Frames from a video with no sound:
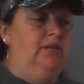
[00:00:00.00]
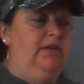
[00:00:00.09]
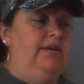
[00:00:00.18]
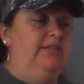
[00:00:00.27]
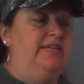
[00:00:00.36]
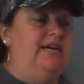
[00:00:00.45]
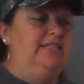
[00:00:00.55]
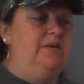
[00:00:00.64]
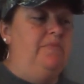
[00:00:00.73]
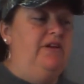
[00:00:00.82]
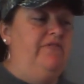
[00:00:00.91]
It's
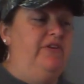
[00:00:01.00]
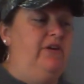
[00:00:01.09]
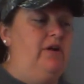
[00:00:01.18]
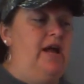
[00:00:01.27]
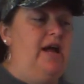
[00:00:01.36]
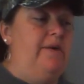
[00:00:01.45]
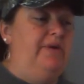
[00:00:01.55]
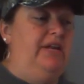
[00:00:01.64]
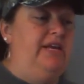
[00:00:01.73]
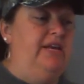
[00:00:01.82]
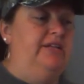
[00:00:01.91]
asking me to figure out how
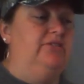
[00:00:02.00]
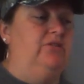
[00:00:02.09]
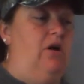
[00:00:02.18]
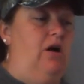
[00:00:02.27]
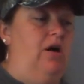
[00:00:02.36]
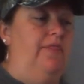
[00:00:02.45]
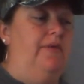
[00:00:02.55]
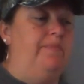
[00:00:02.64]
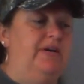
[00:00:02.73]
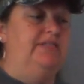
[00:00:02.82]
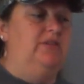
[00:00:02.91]
many kids are on the
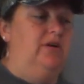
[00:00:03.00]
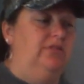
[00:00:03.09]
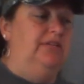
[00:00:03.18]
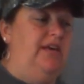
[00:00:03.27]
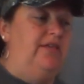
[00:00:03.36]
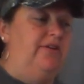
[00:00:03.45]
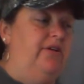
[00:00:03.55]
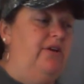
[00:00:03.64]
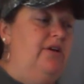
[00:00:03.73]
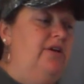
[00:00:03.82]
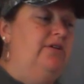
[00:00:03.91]
bus all together.
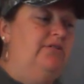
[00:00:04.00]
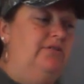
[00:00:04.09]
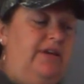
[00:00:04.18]
So I